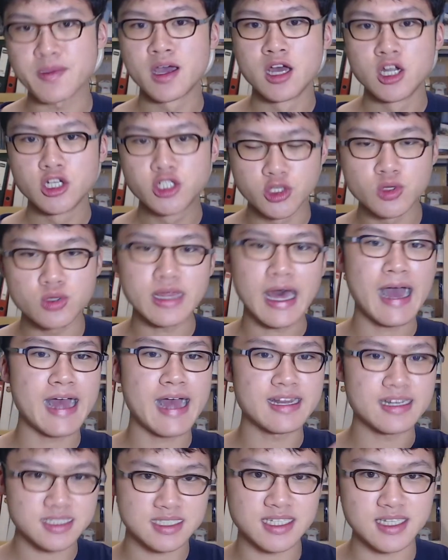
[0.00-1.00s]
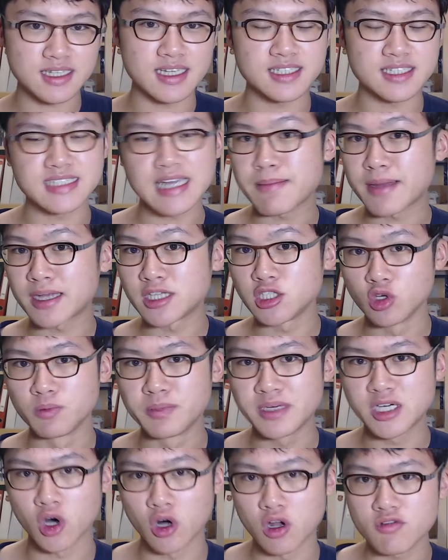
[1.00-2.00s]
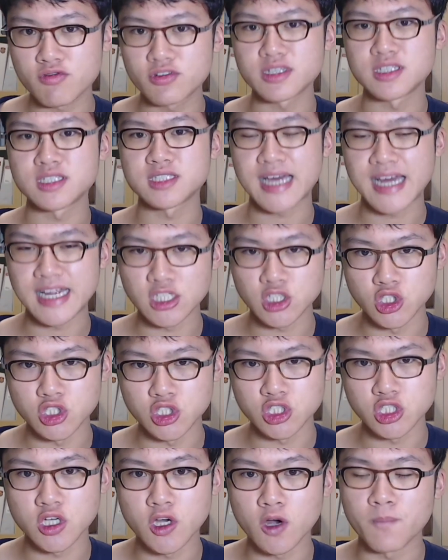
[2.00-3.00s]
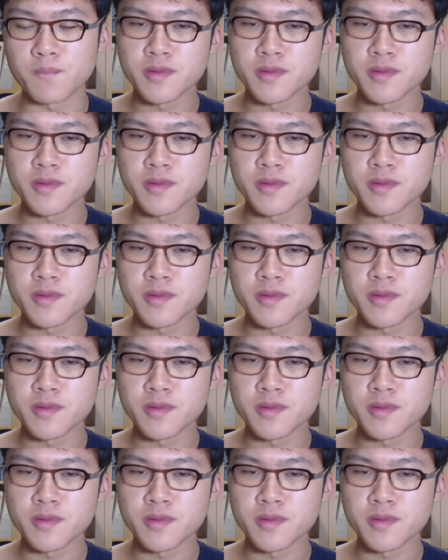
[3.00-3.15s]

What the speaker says: Do that and then sit the exam, and you will be confident and good to go.